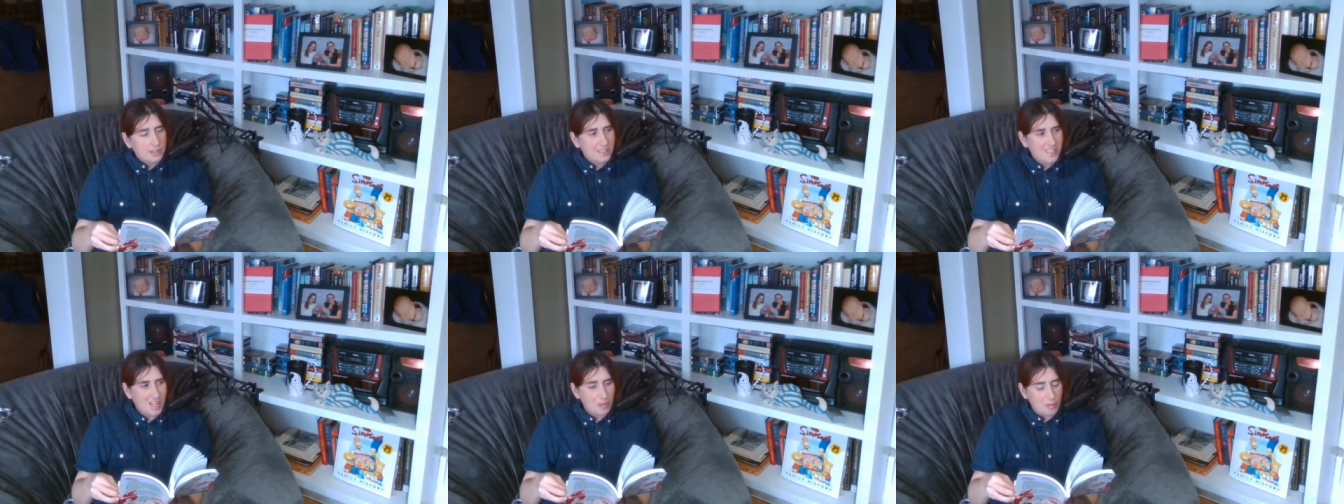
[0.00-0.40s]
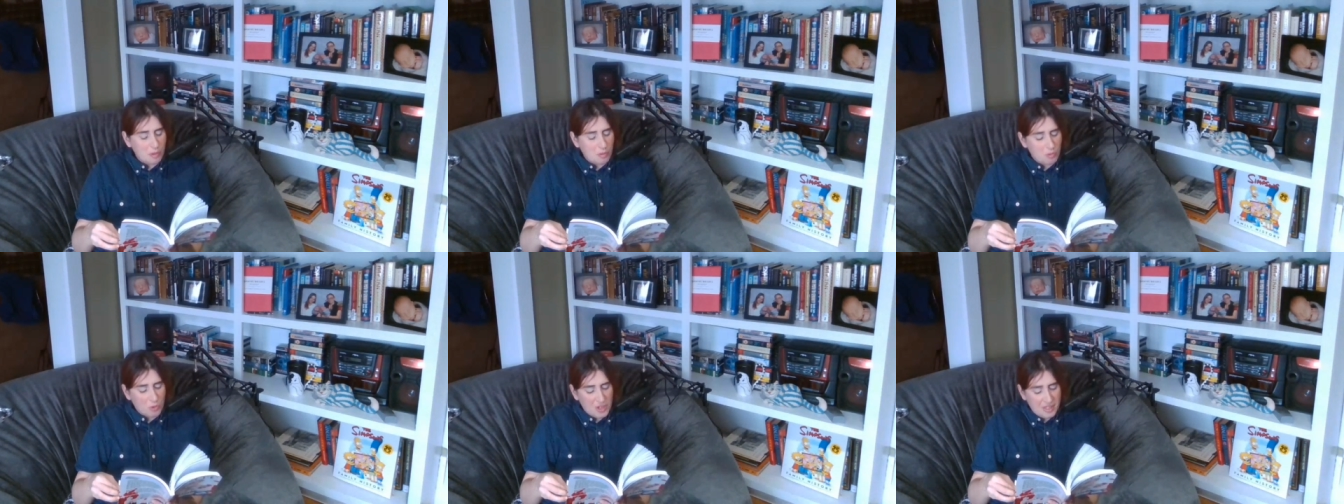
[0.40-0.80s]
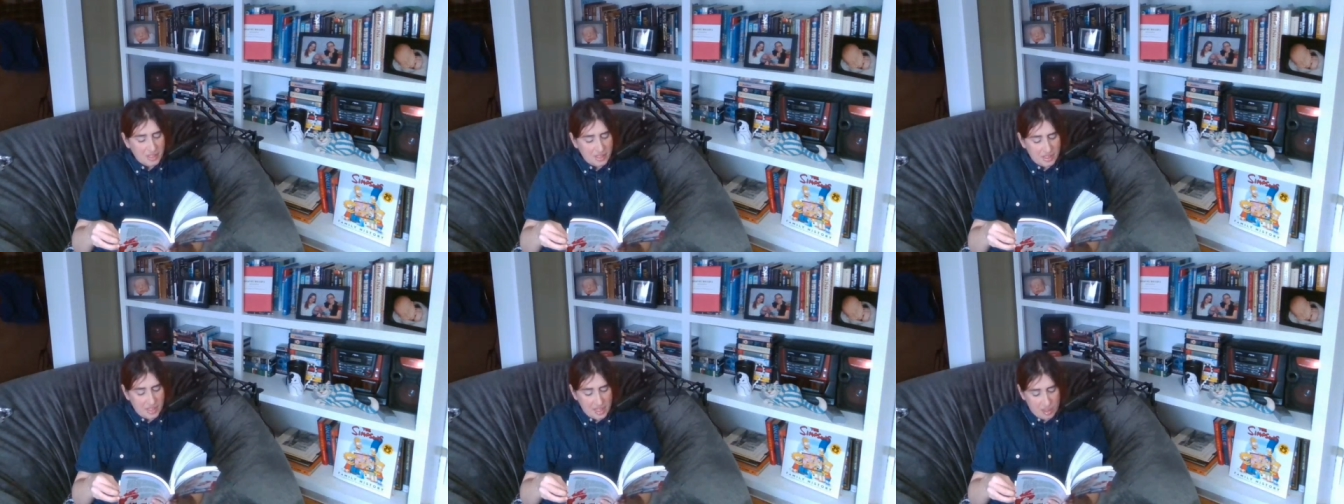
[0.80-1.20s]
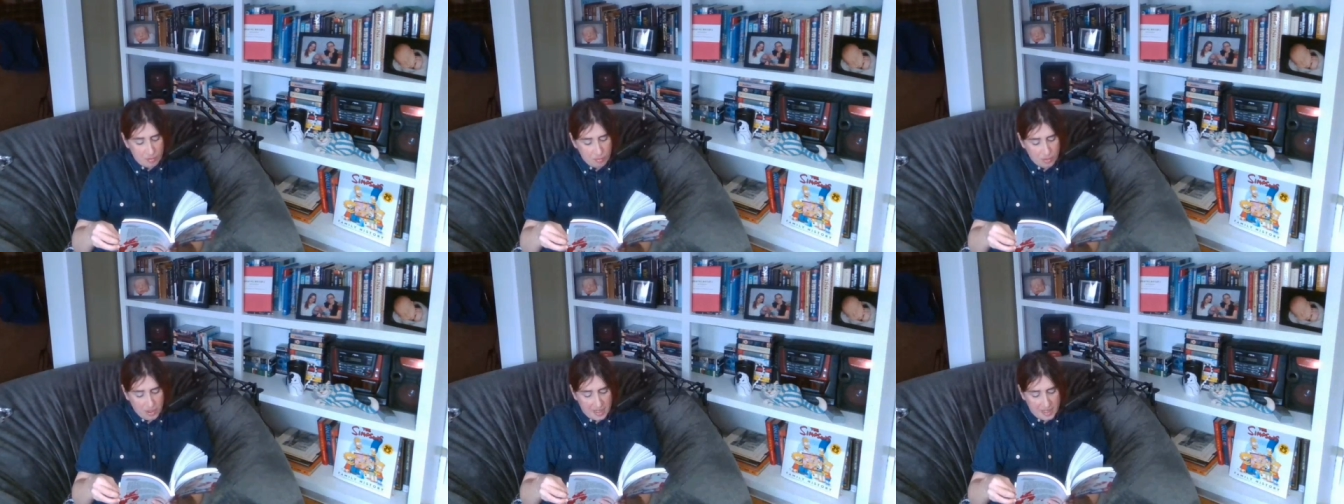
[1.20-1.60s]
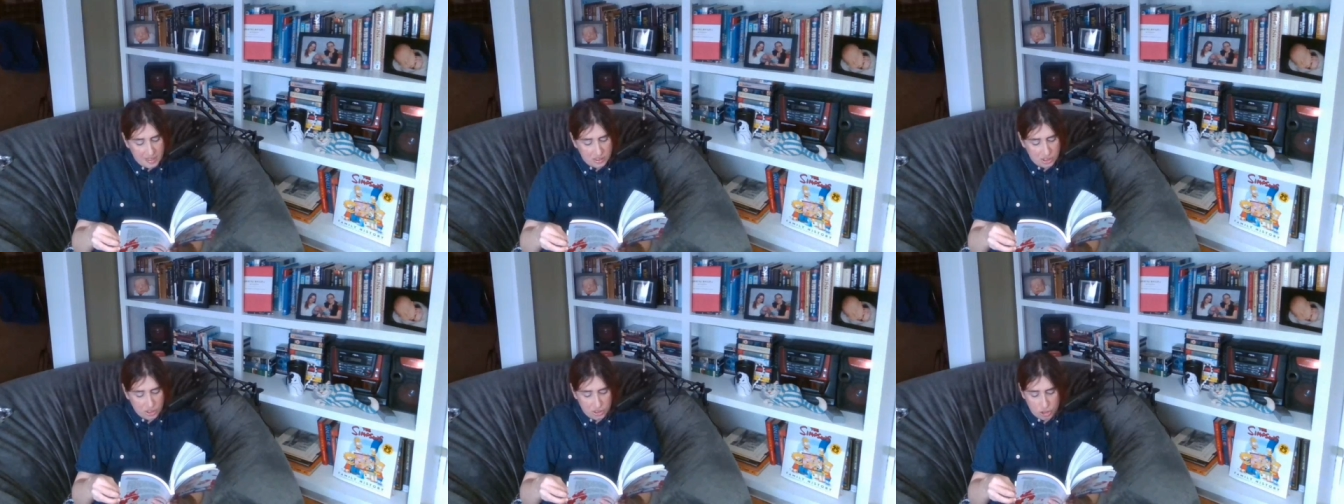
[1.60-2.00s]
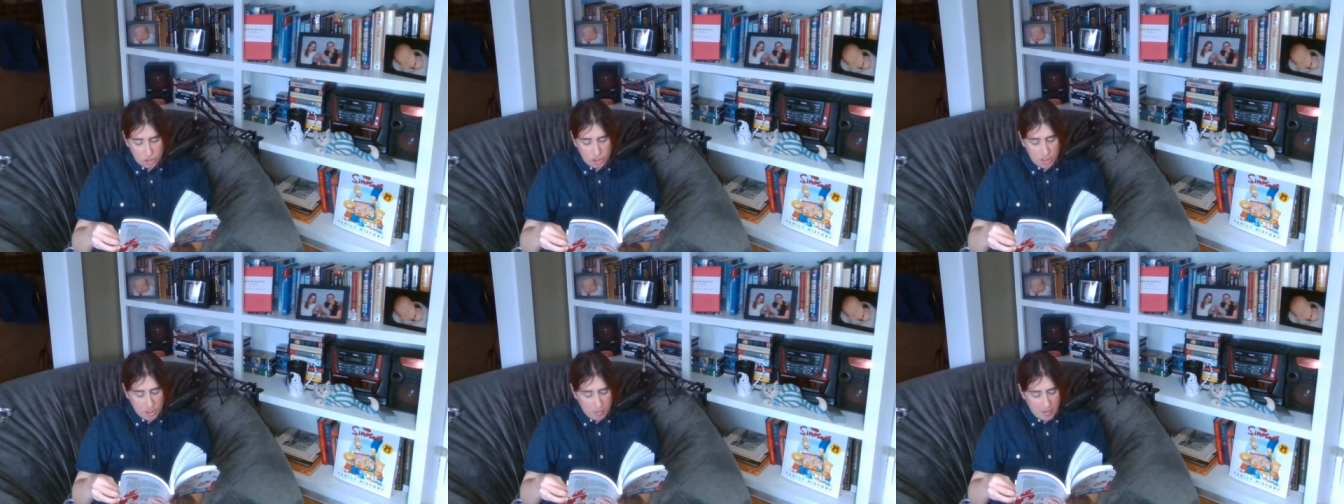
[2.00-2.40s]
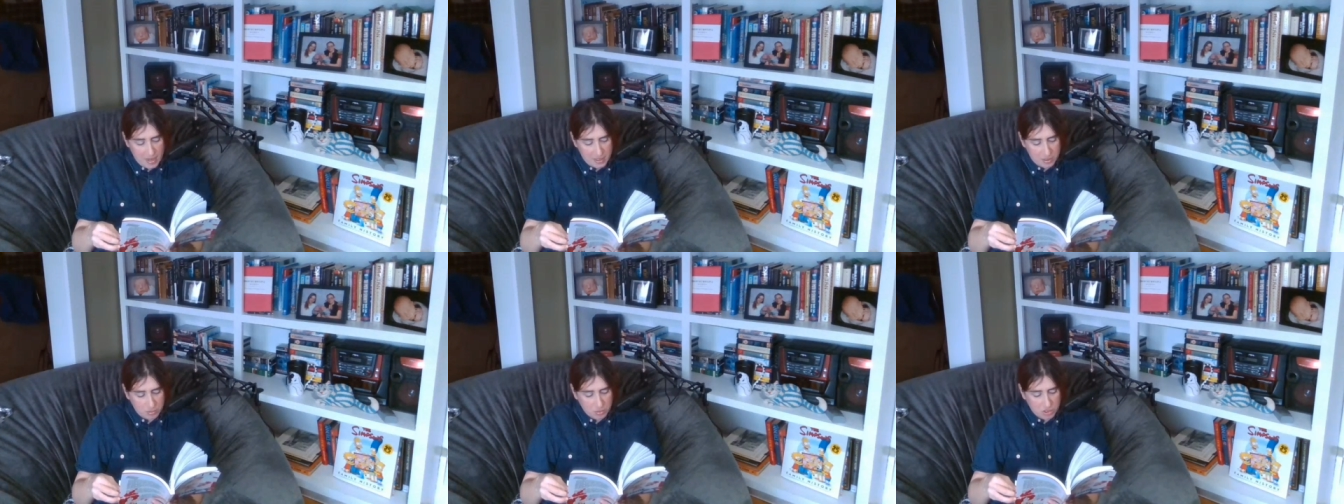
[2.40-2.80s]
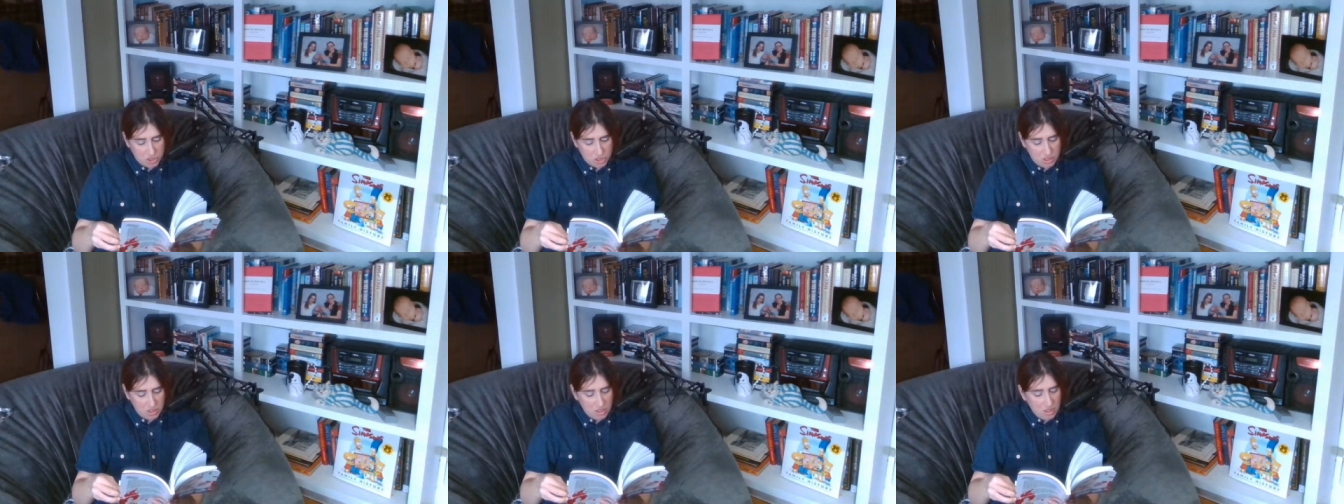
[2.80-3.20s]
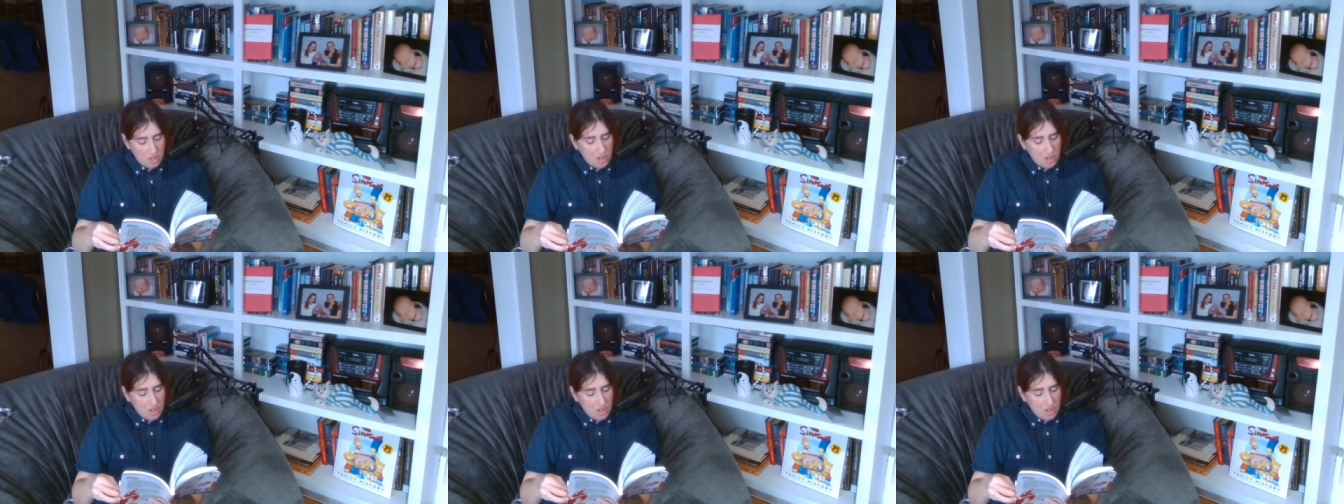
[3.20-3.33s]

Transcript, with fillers: Tell me one thing, Fred answered, turning her back to Brigid.